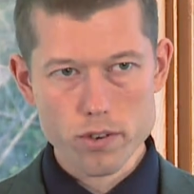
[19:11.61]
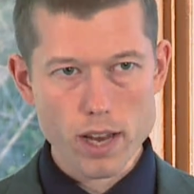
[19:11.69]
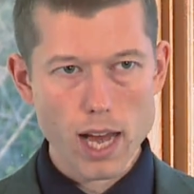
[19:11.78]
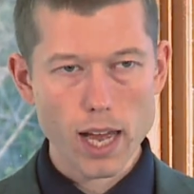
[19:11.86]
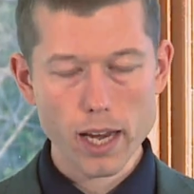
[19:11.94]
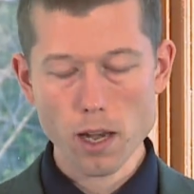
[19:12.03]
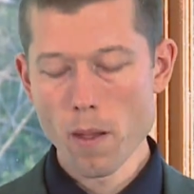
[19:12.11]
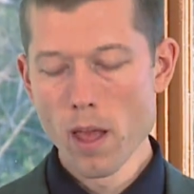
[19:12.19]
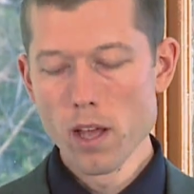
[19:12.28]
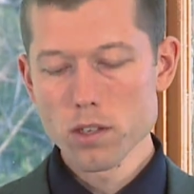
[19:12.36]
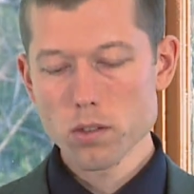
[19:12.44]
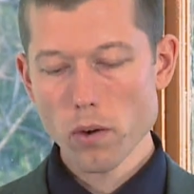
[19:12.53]
9.
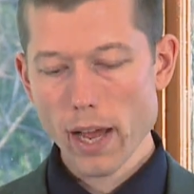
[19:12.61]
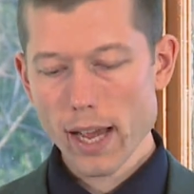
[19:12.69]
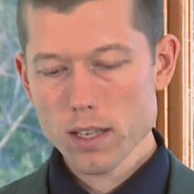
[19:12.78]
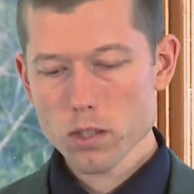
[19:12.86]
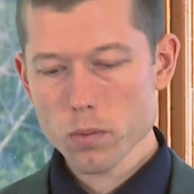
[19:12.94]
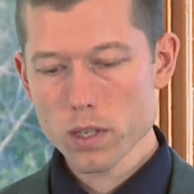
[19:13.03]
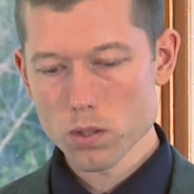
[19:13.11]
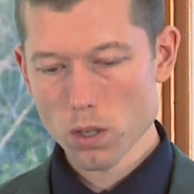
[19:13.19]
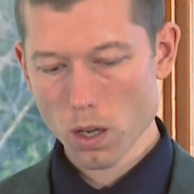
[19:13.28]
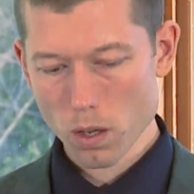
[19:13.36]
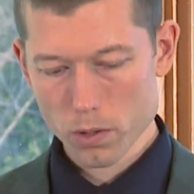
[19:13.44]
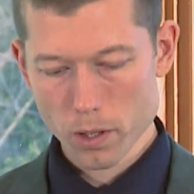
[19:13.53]
So as a
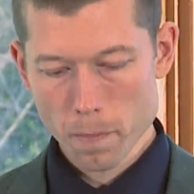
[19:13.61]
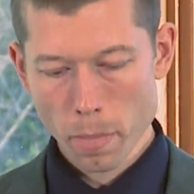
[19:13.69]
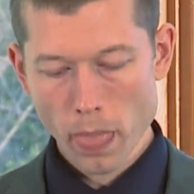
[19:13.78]
result,